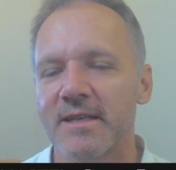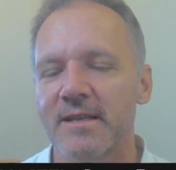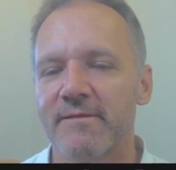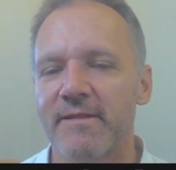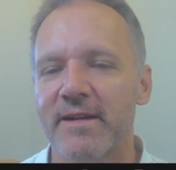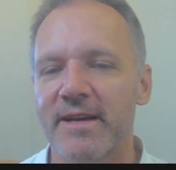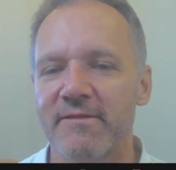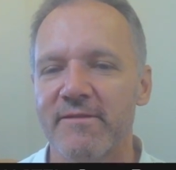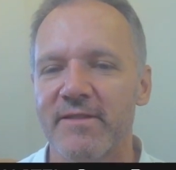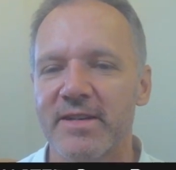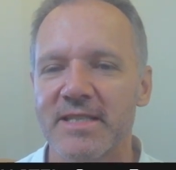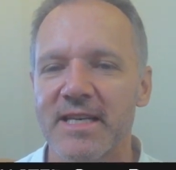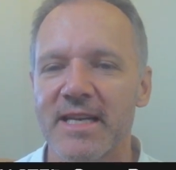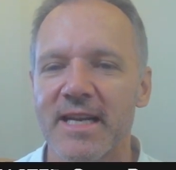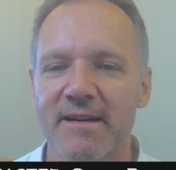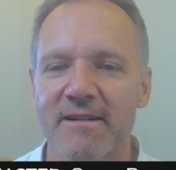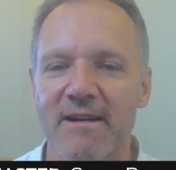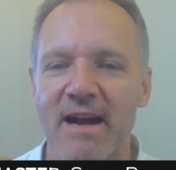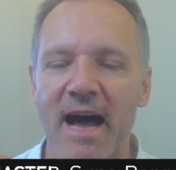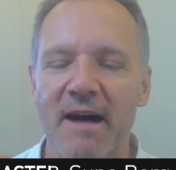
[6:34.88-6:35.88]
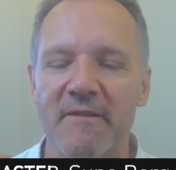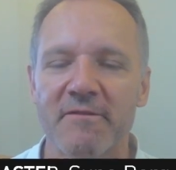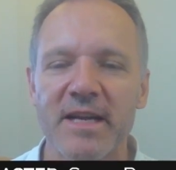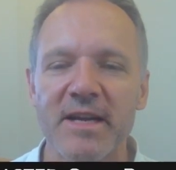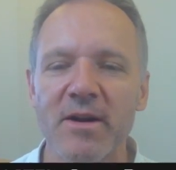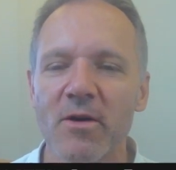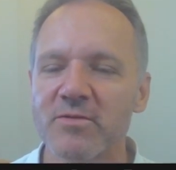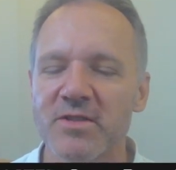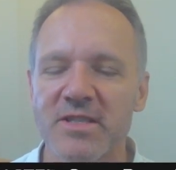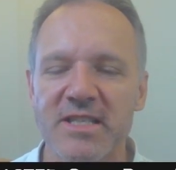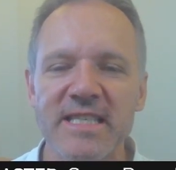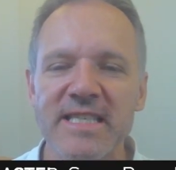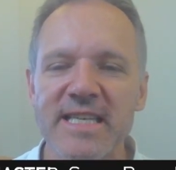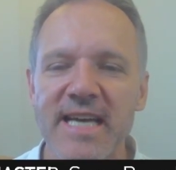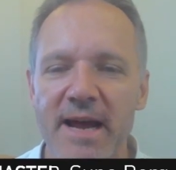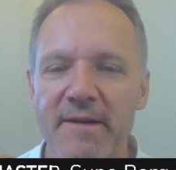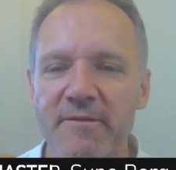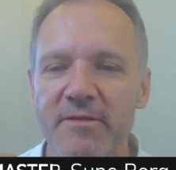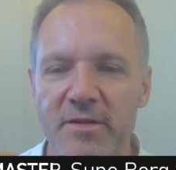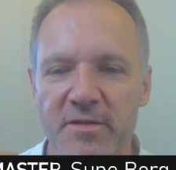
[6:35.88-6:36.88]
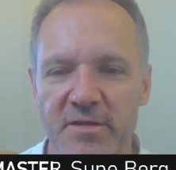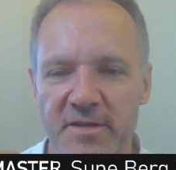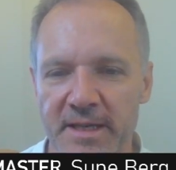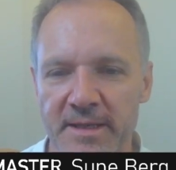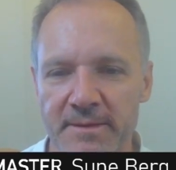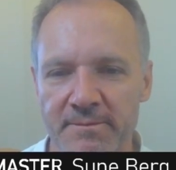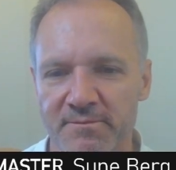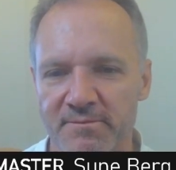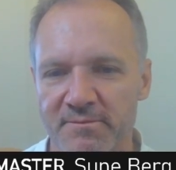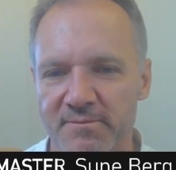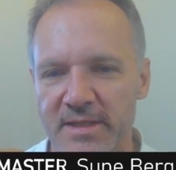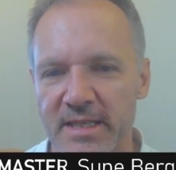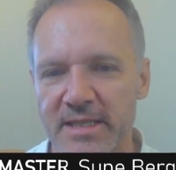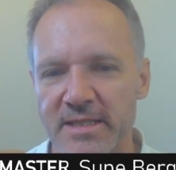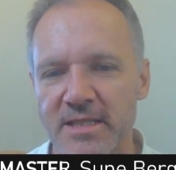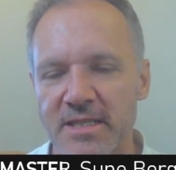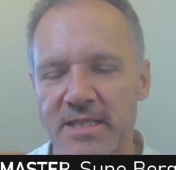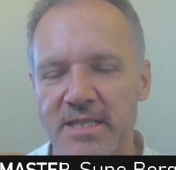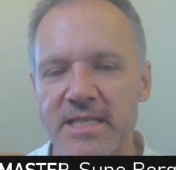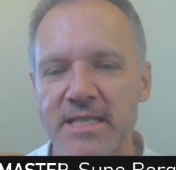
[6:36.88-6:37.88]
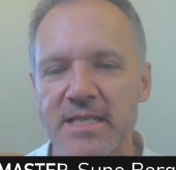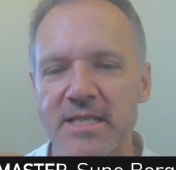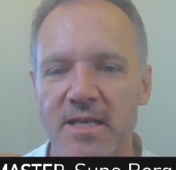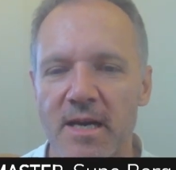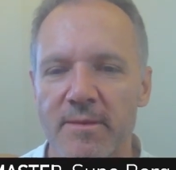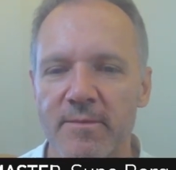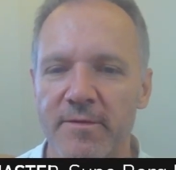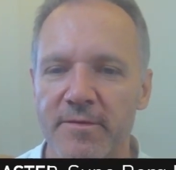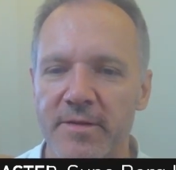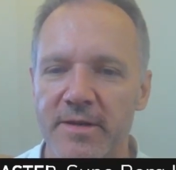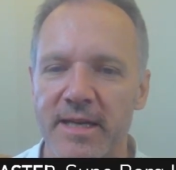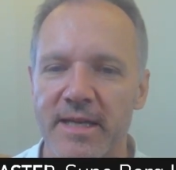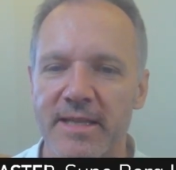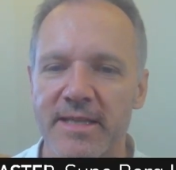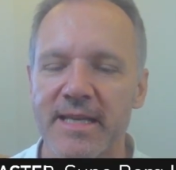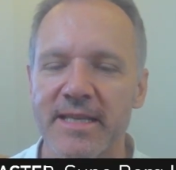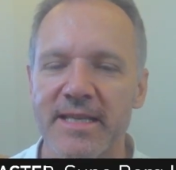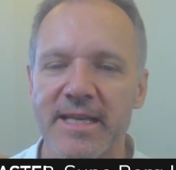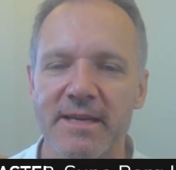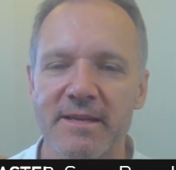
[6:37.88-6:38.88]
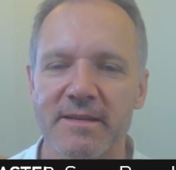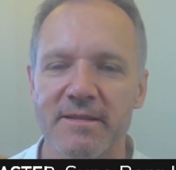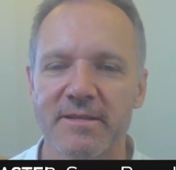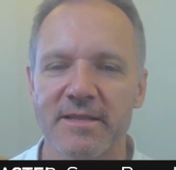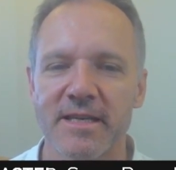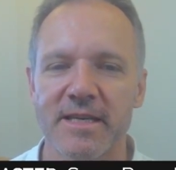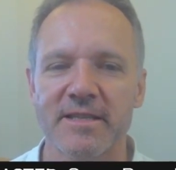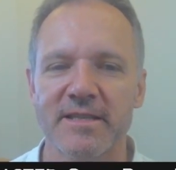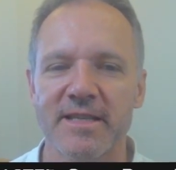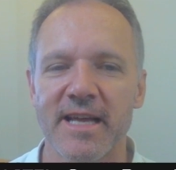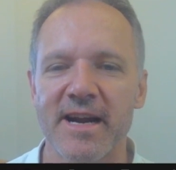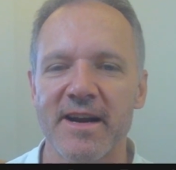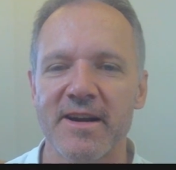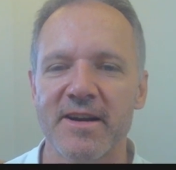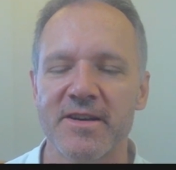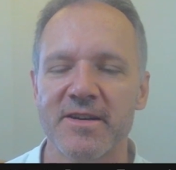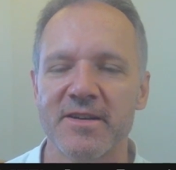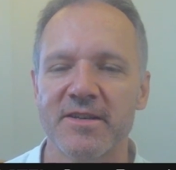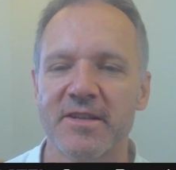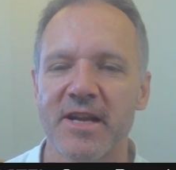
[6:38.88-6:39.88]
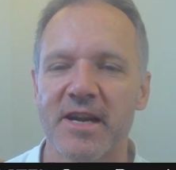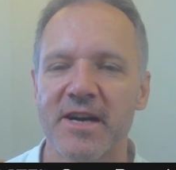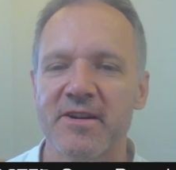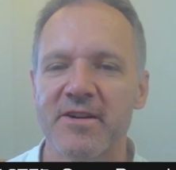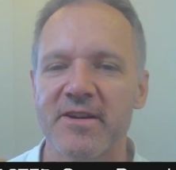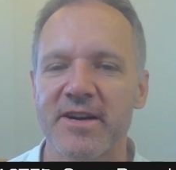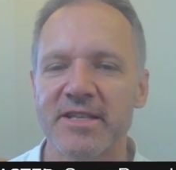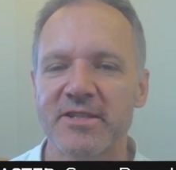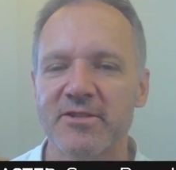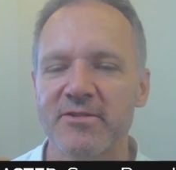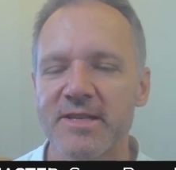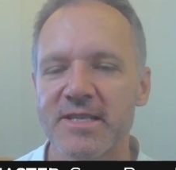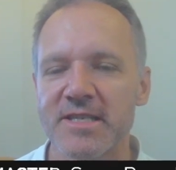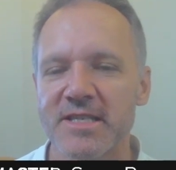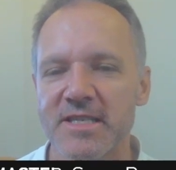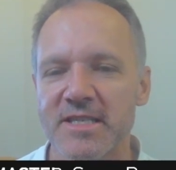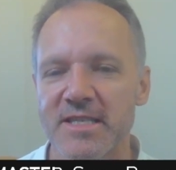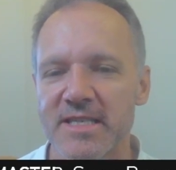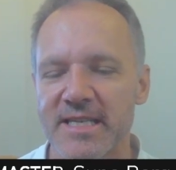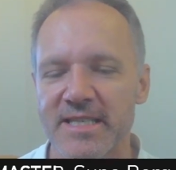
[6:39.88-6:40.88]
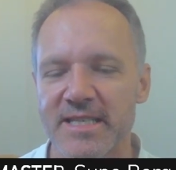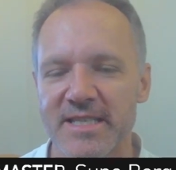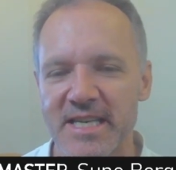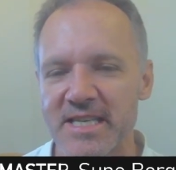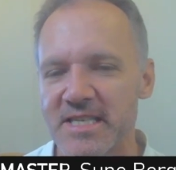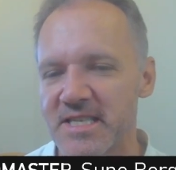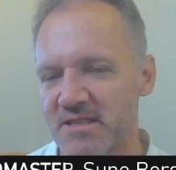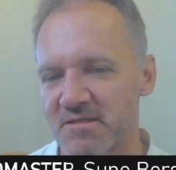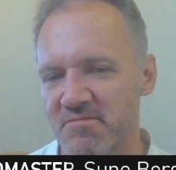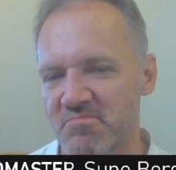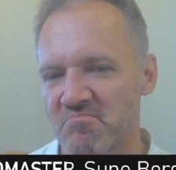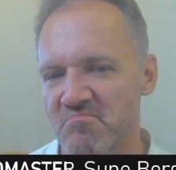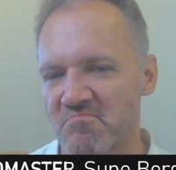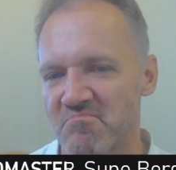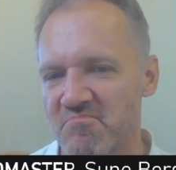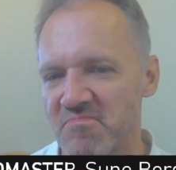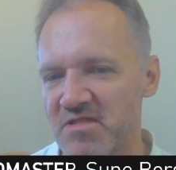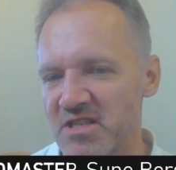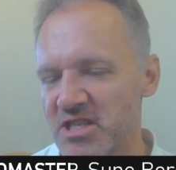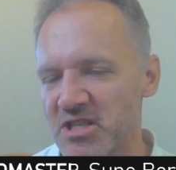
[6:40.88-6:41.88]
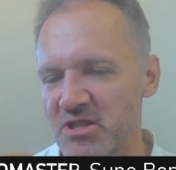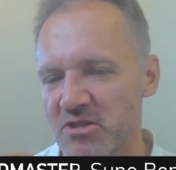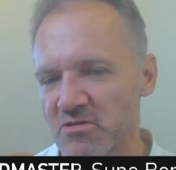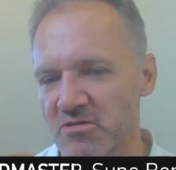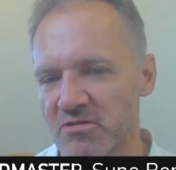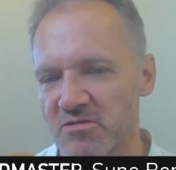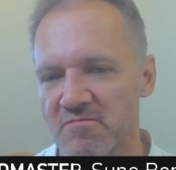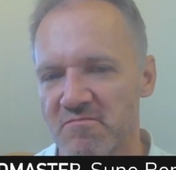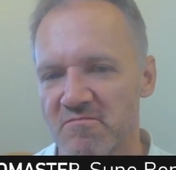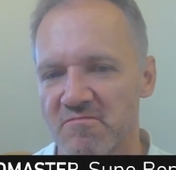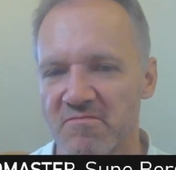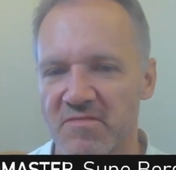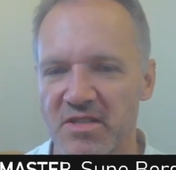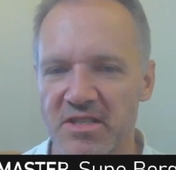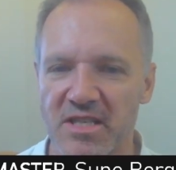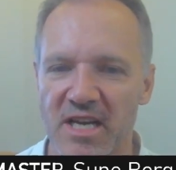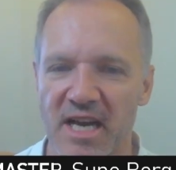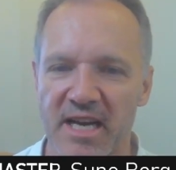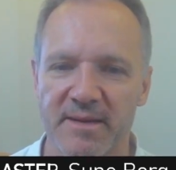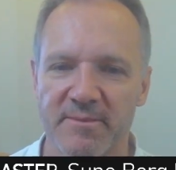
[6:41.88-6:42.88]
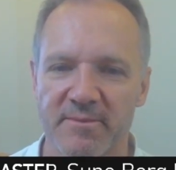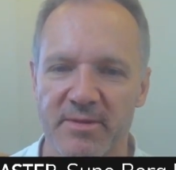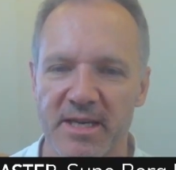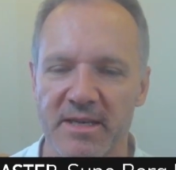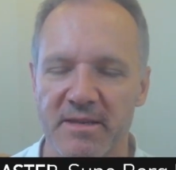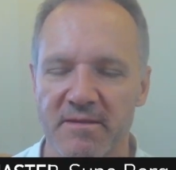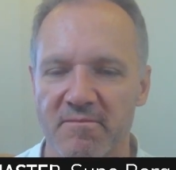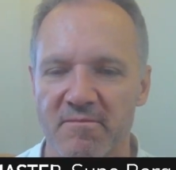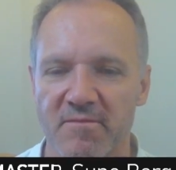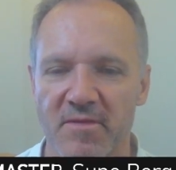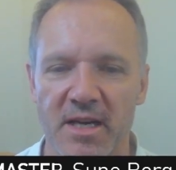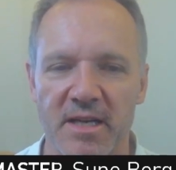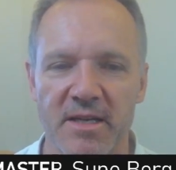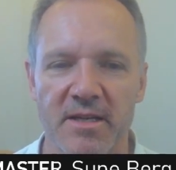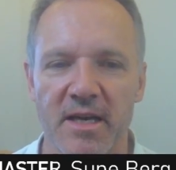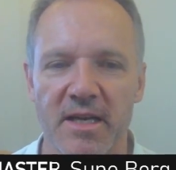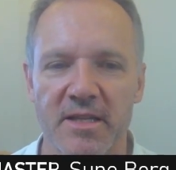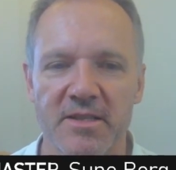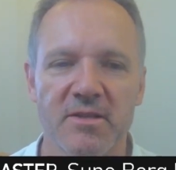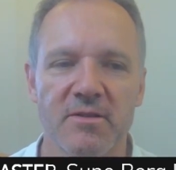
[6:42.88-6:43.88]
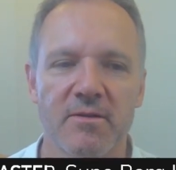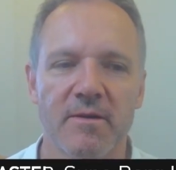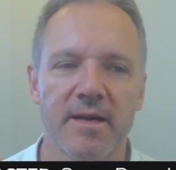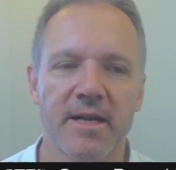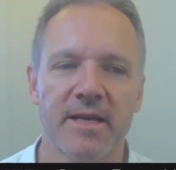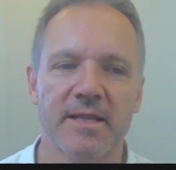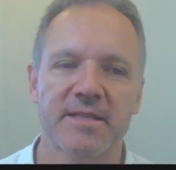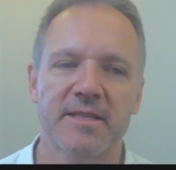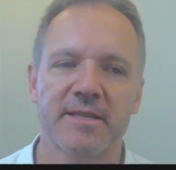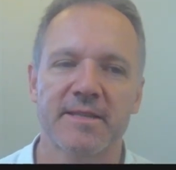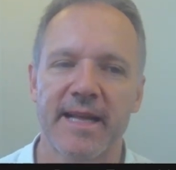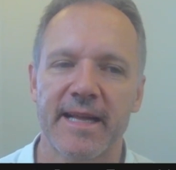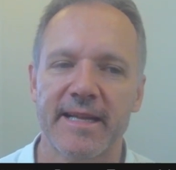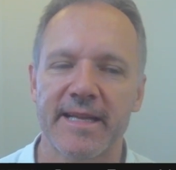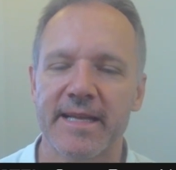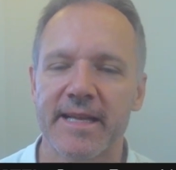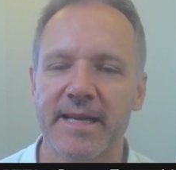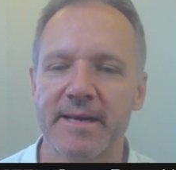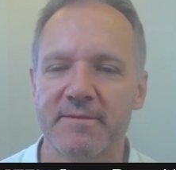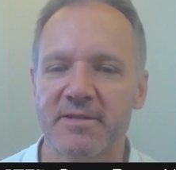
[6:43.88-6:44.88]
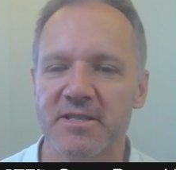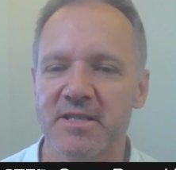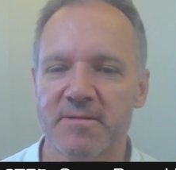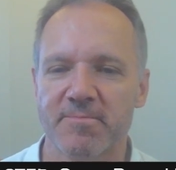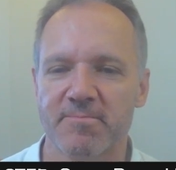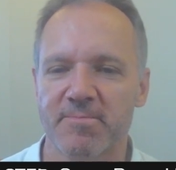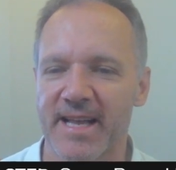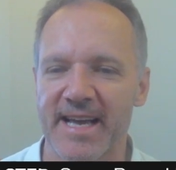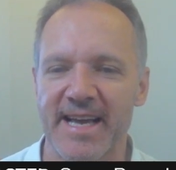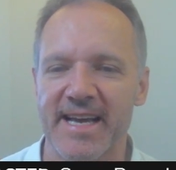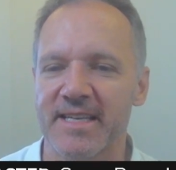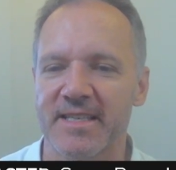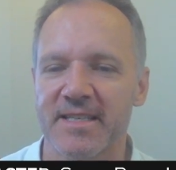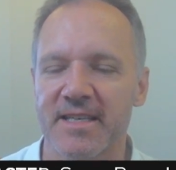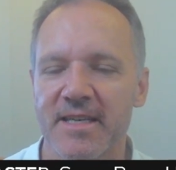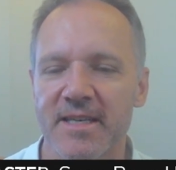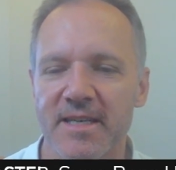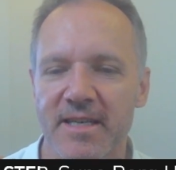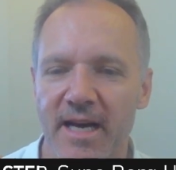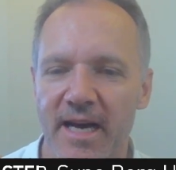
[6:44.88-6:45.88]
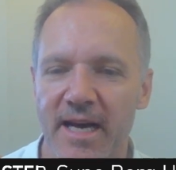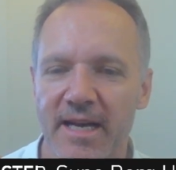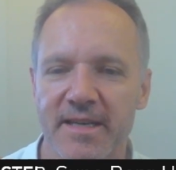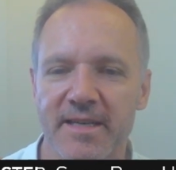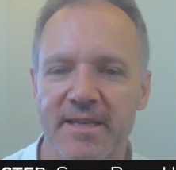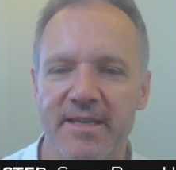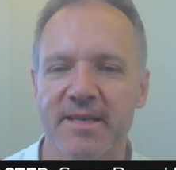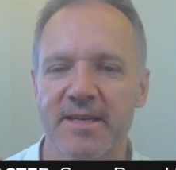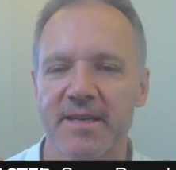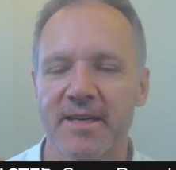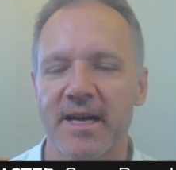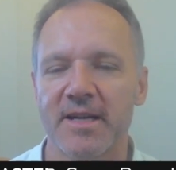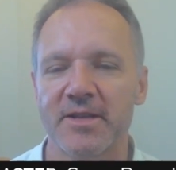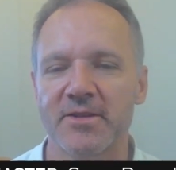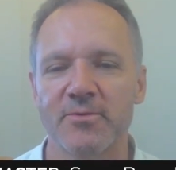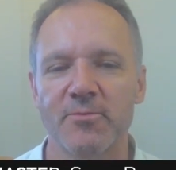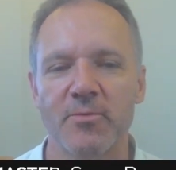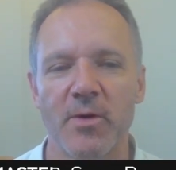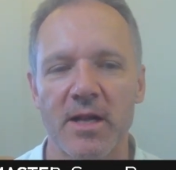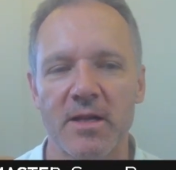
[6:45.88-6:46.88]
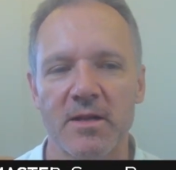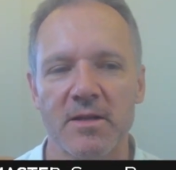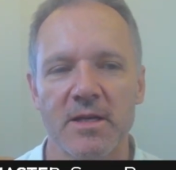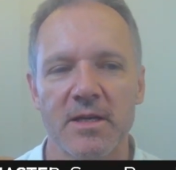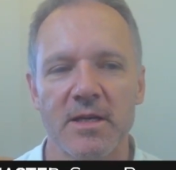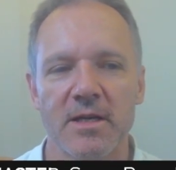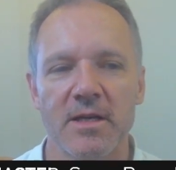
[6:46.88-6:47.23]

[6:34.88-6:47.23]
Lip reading: Vasily Graf, they don't see everything. They just see some of it, and then their intuition says this is good, this I can play, and so on, and then they just play it and do well.